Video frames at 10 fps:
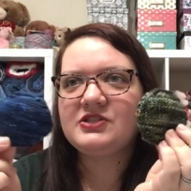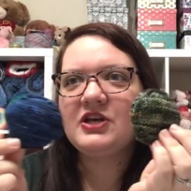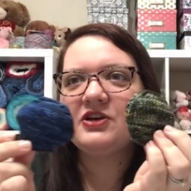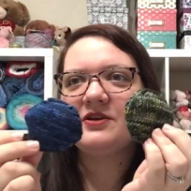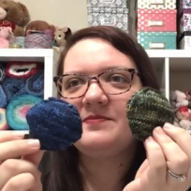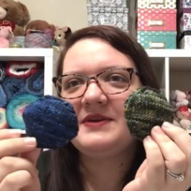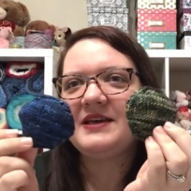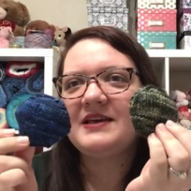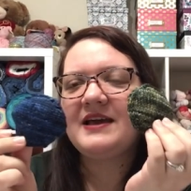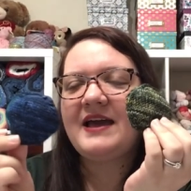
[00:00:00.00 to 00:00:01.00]
took
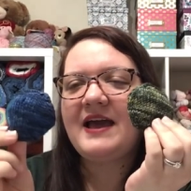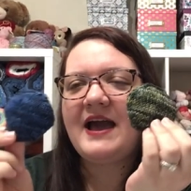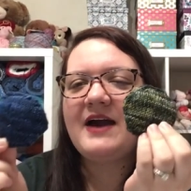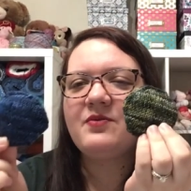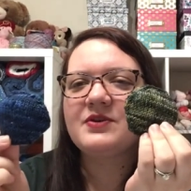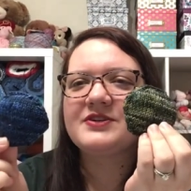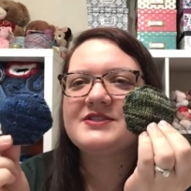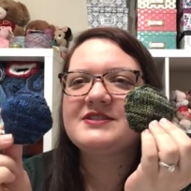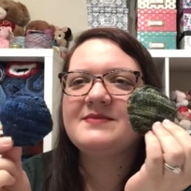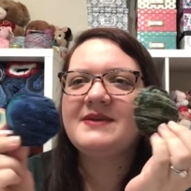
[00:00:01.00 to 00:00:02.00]
me
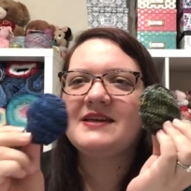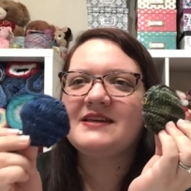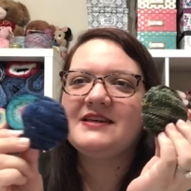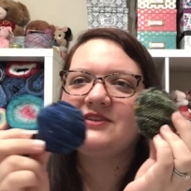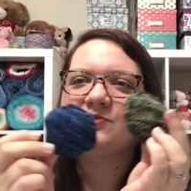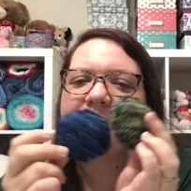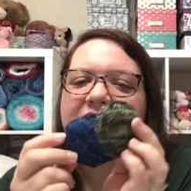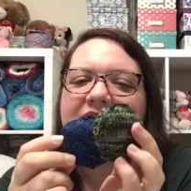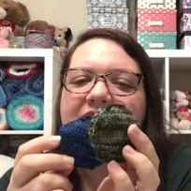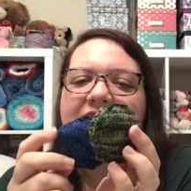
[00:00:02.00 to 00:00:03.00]
hours to make each
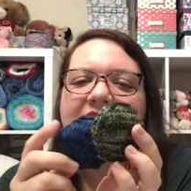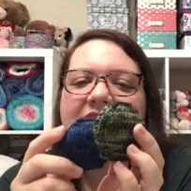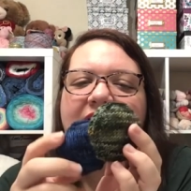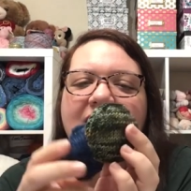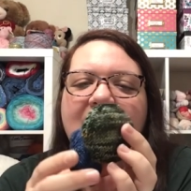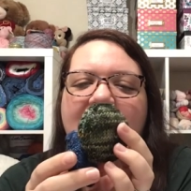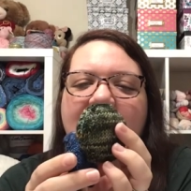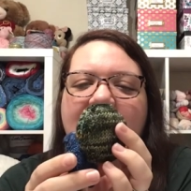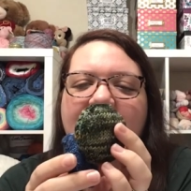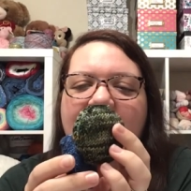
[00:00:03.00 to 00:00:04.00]
one.
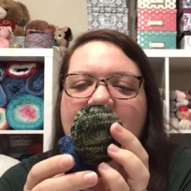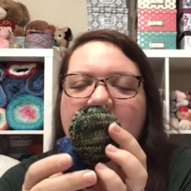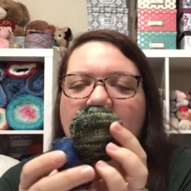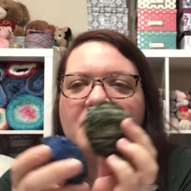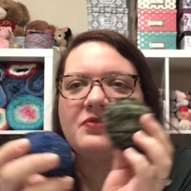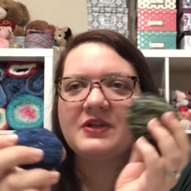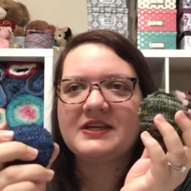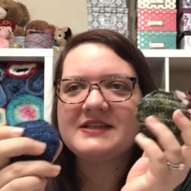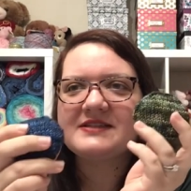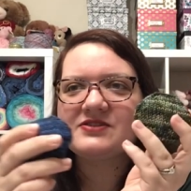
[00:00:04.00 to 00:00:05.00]
I am
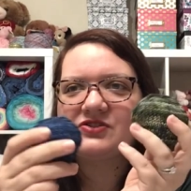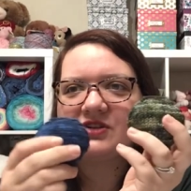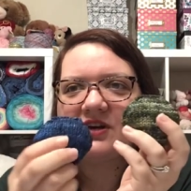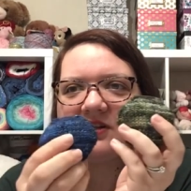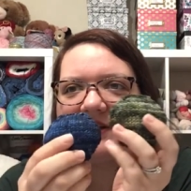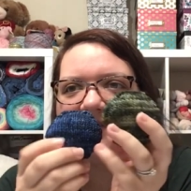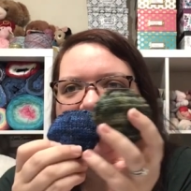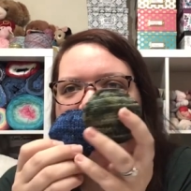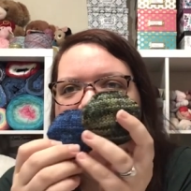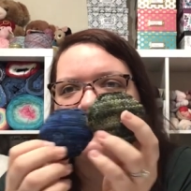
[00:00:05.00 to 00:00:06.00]
really struggling
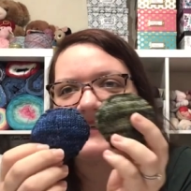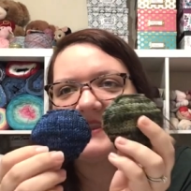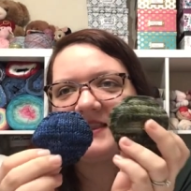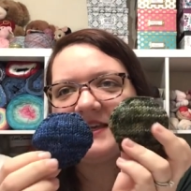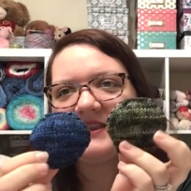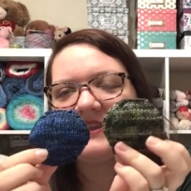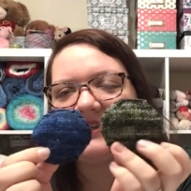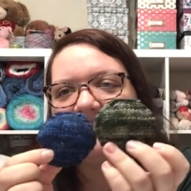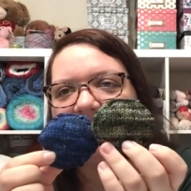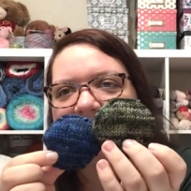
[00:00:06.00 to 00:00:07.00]
with these. I think that
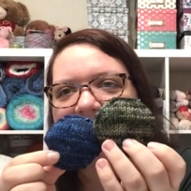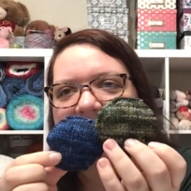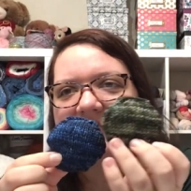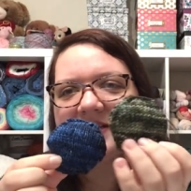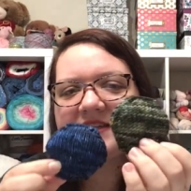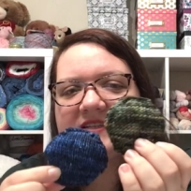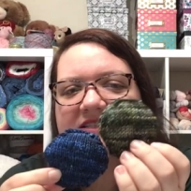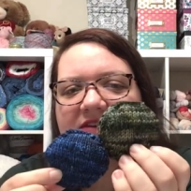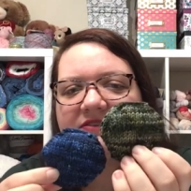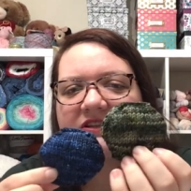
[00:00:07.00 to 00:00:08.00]
they're cute and they
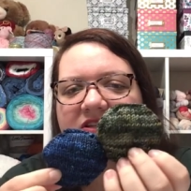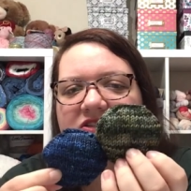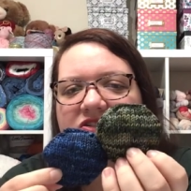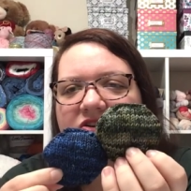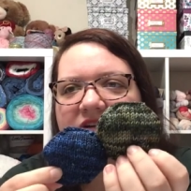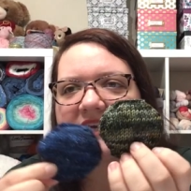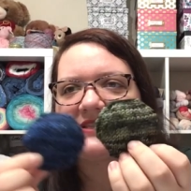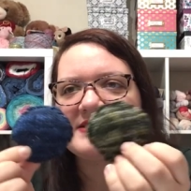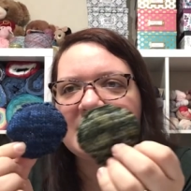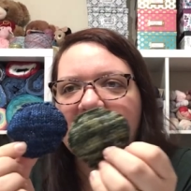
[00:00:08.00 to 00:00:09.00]
definitely
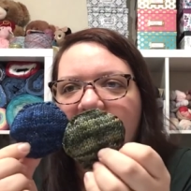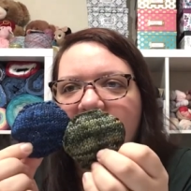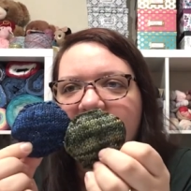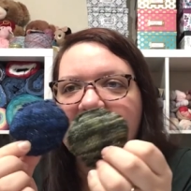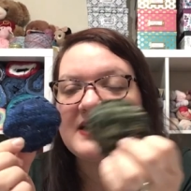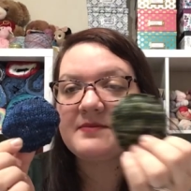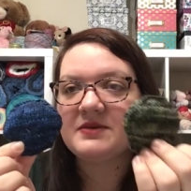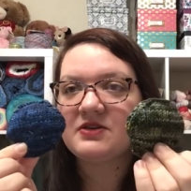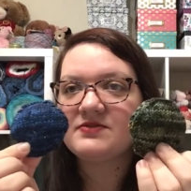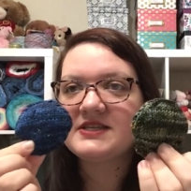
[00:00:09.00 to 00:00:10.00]
showcase the yarns that I'm
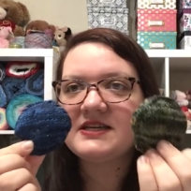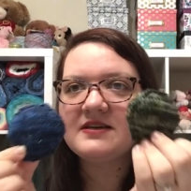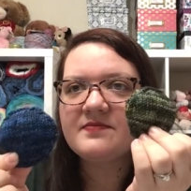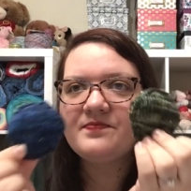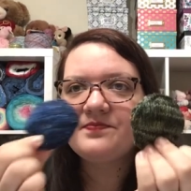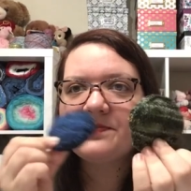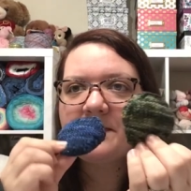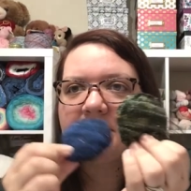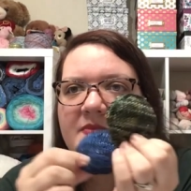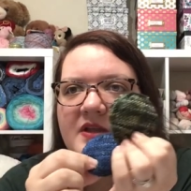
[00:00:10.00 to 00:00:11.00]
using.
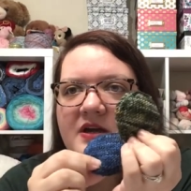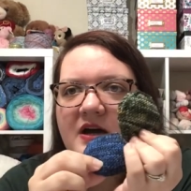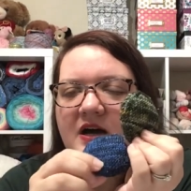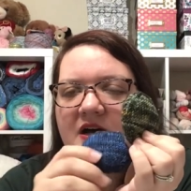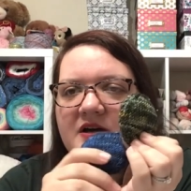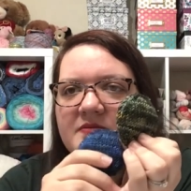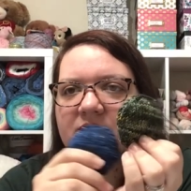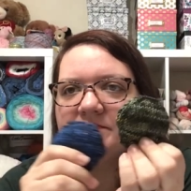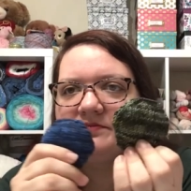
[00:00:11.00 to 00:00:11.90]
Um,